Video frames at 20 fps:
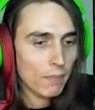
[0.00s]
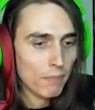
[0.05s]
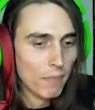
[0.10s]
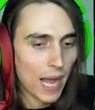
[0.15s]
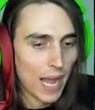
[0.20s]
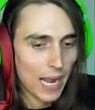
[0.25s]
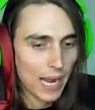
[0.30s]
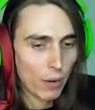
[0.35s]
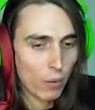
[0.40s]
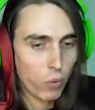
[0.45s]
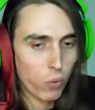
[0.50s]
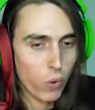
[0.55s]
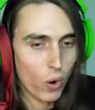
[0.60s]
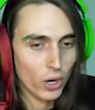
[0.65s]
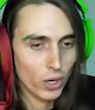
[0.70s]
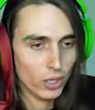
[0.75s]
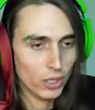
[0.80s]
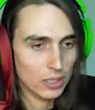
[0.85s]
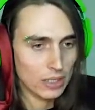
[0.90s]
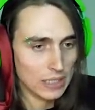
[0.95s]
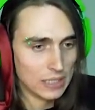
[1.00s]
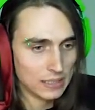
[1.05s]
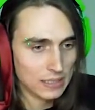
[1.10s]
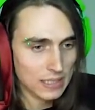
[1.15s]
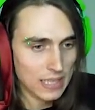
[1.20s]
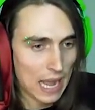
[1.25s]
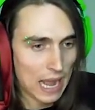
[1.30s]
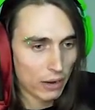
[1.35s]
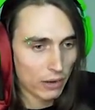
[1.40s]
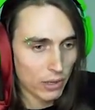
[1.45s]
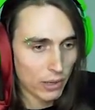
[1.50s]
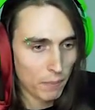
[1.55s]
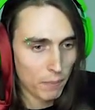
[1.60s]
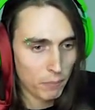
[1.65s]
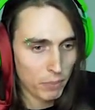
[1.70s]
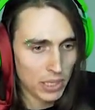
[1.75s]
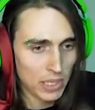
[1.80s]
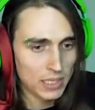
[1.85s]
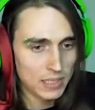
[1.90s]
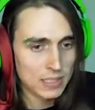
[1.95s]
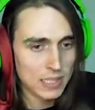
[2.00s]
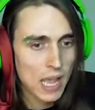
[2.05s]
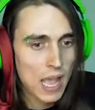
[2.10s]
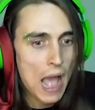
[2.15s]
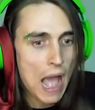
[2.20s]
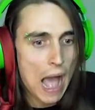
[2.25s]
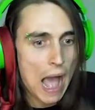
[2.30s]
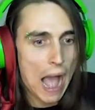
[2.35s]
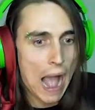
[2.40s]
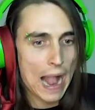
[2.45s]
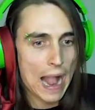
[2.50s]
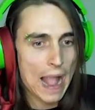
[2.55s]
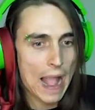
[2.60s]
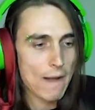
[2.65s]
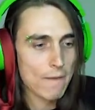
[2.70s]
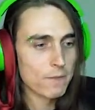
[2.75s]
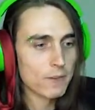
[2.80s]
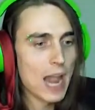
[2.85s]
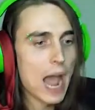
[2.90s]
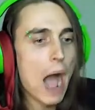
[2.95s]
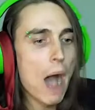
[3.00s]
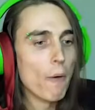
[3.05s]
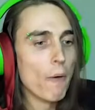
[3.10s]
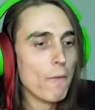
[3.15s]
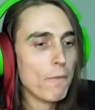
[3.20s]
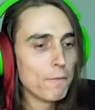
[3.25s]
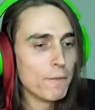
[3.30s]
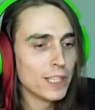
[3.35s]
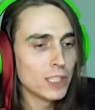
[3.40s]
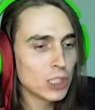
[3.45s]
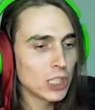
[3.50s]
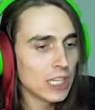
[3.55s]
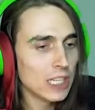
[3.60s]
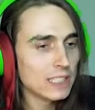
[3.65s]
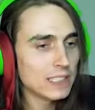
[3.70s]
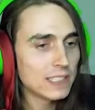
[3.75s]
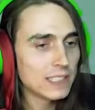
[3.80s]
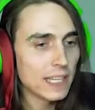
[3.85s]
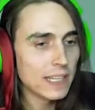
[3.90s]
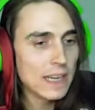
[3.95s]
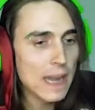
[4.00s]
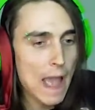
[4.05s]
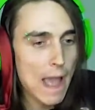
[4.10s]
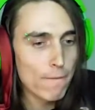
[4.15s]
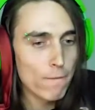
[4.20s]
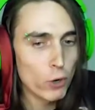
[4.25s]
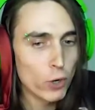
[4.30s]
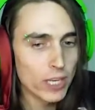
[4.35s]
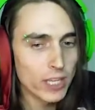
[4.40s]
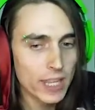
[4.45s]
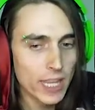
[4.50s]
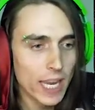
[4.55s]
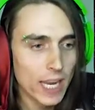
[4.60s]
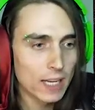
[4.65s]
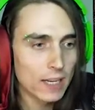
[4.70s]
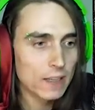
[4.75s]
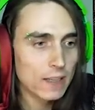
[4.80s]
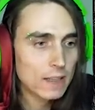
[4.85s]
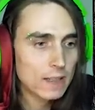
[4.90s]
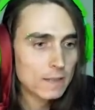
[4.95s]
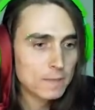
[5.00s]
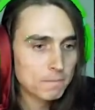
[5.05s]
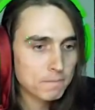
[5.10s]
My world is now complete! I have now officially seen everything!